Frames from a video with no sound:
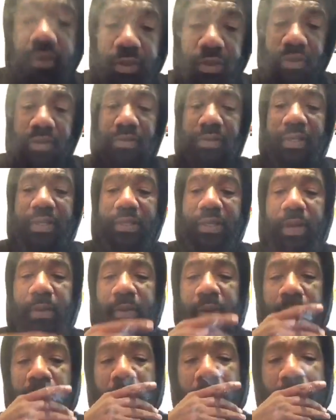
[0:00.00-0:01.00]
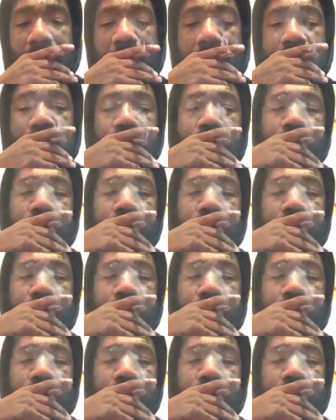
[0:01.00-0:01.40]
the streets, I would have mounted.